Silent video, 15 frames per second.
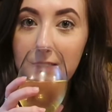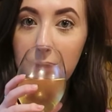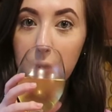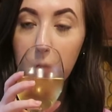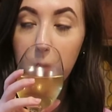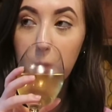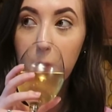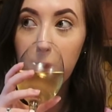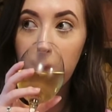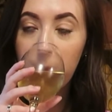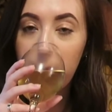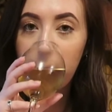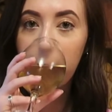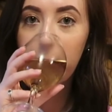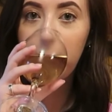
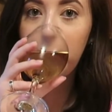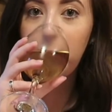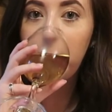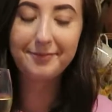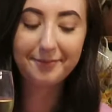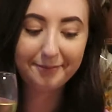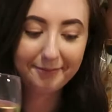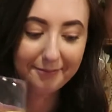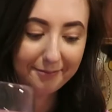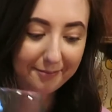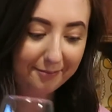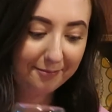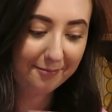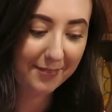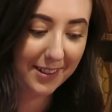Yes. How does it
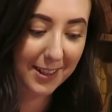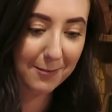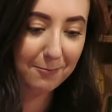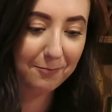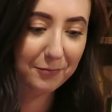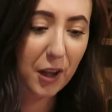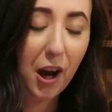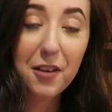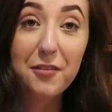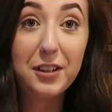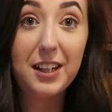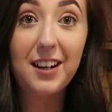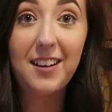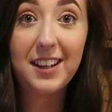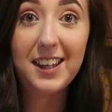taste? I
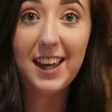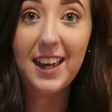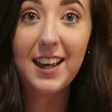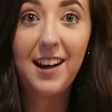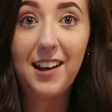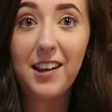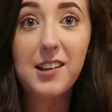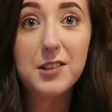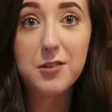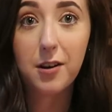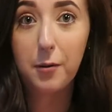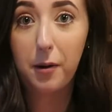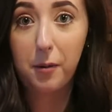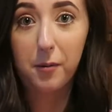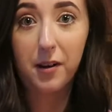really like it. I like
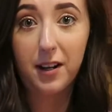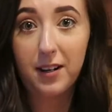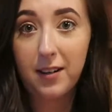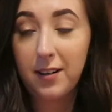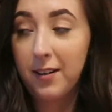dry white wine.